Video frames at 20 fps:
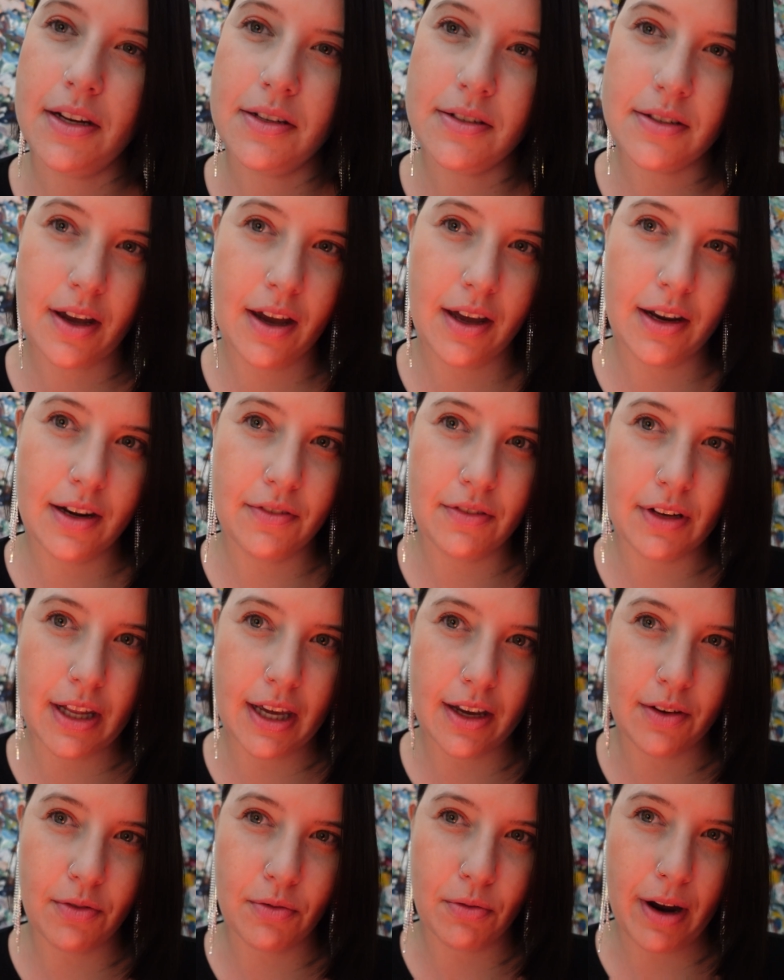It is kind of
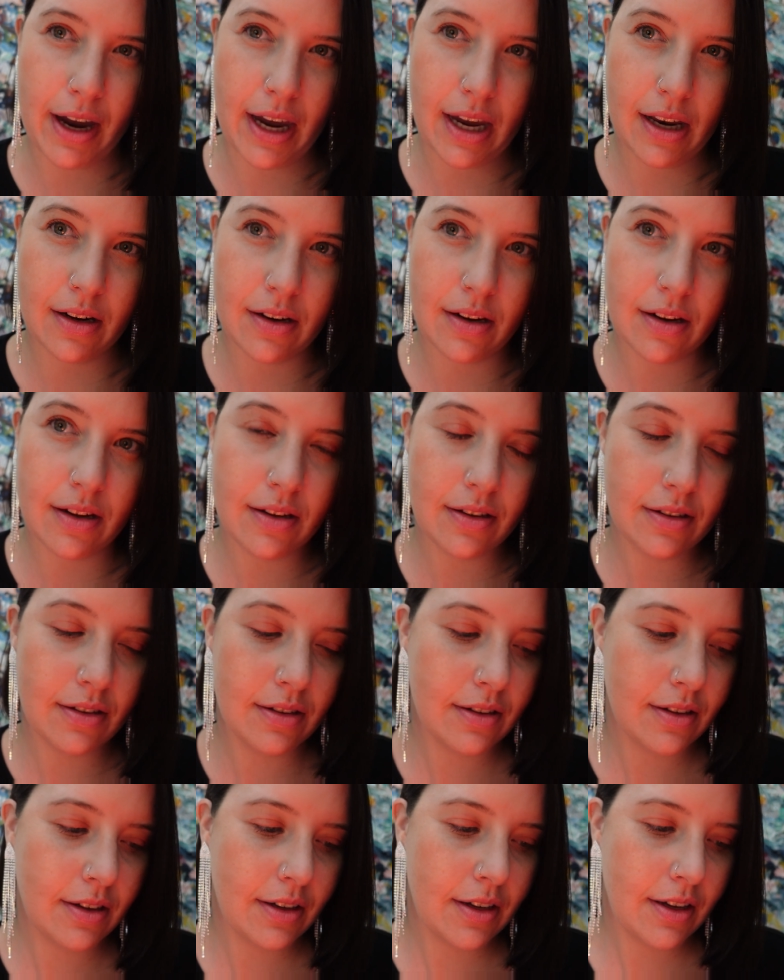like a rain
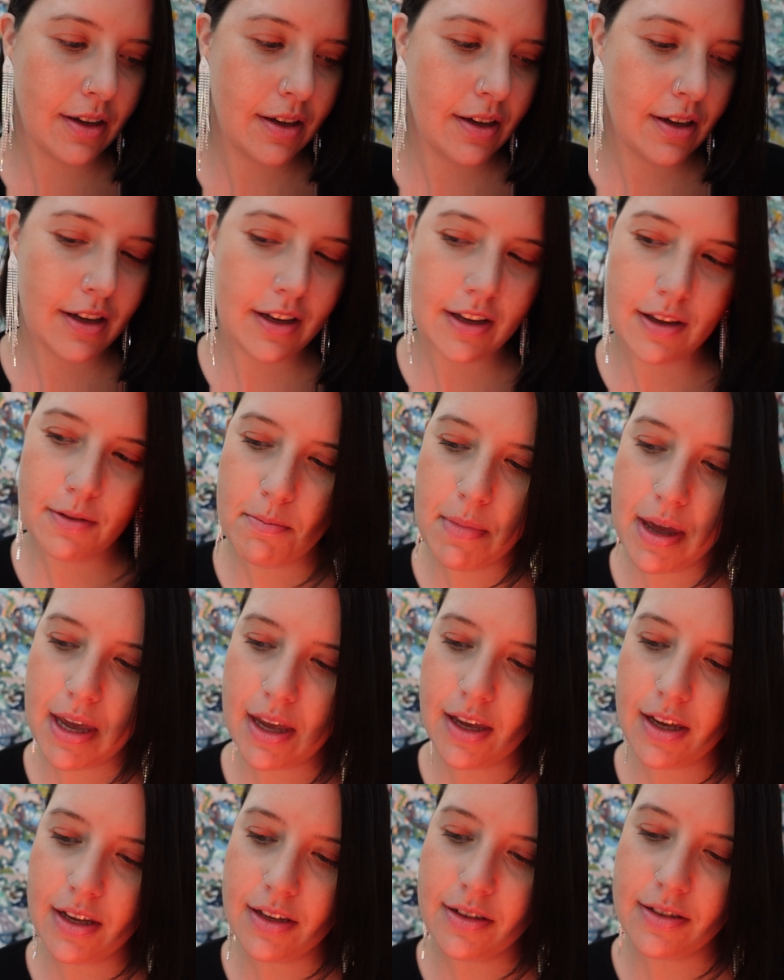
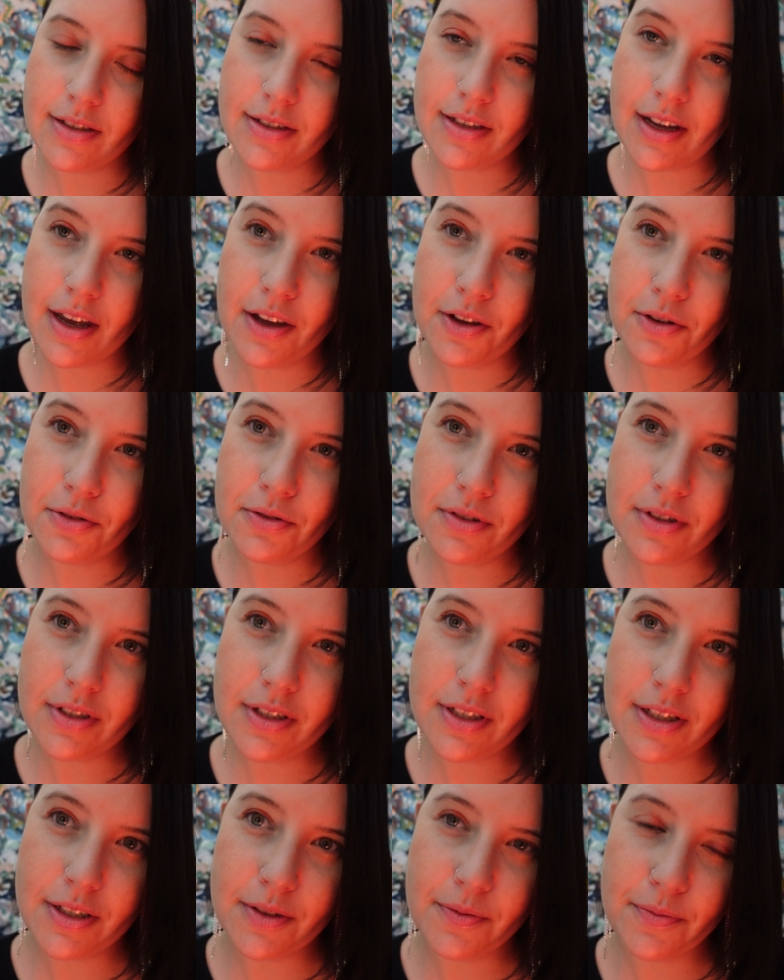making
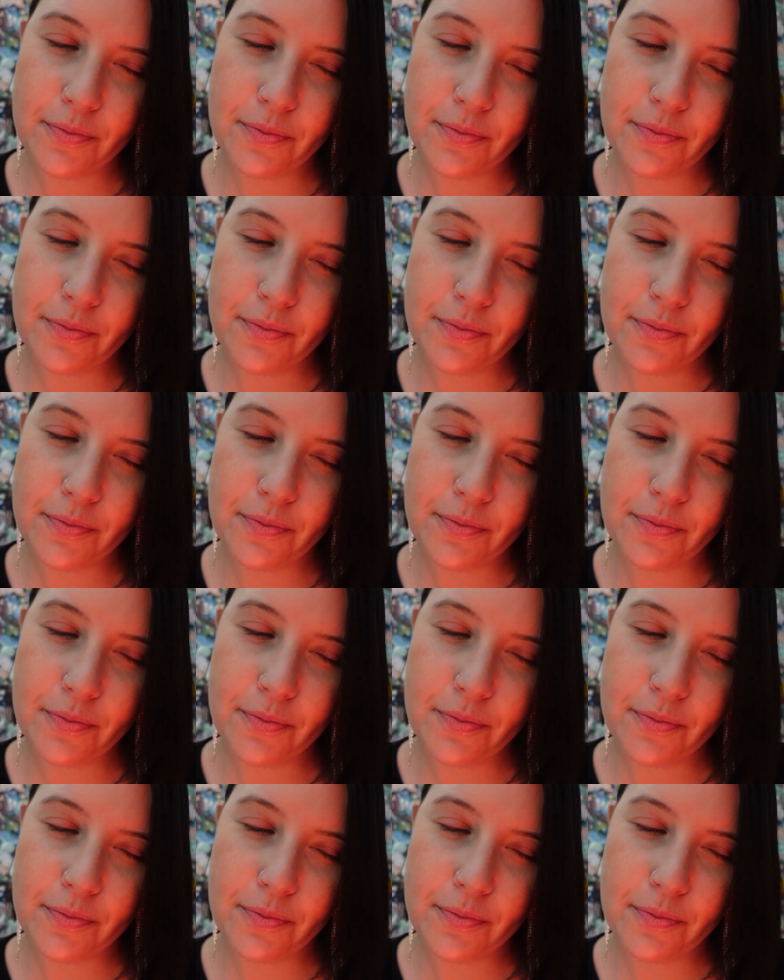sound,